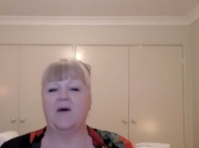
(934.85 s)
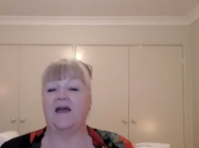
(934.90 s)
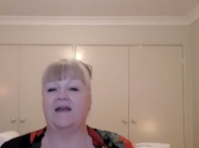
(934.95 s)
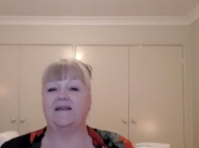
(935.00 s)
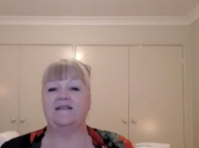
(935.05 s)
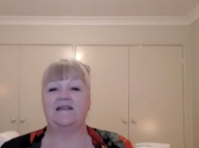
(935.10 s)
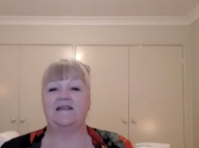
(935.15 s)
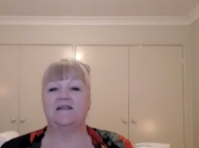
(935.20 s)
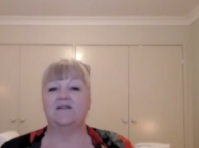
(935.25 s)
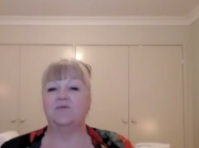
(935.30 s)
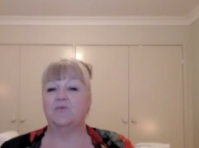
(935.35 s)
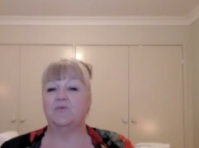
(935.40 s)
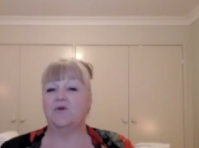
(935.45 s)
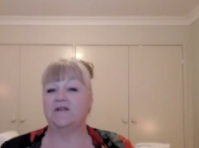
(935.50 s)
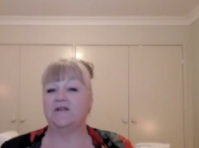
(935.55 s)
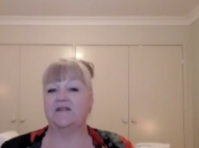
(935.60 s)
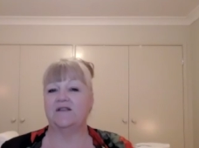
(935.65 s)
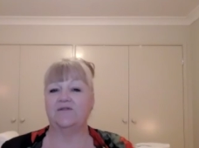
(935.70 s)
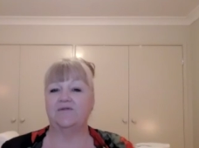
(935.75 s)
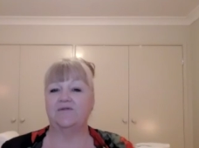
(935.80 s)
I didn't
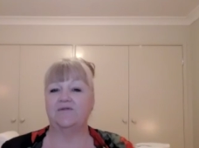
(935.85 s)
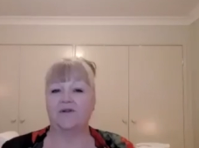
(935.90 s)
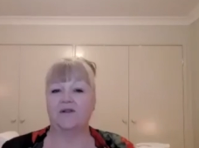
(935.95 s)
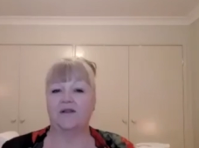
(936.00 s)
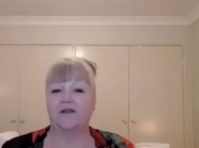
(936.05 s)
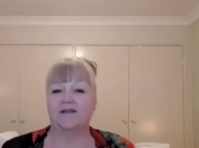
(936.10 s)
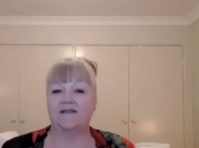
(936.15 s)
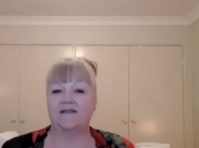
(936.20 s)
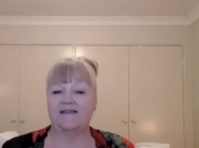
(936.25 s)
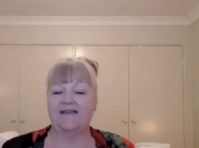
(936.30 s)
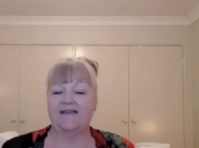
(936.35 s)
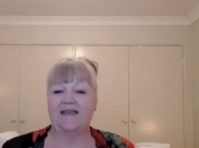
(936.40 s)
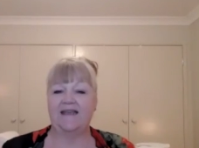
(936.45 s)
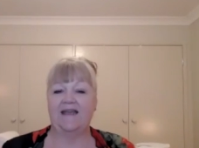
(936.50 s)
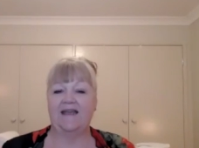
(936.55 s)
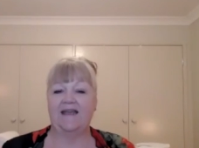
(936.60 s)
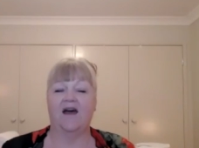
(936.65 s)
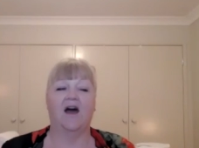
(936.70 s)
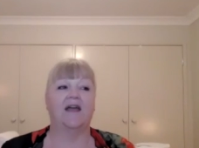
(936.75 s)
want to volunteer.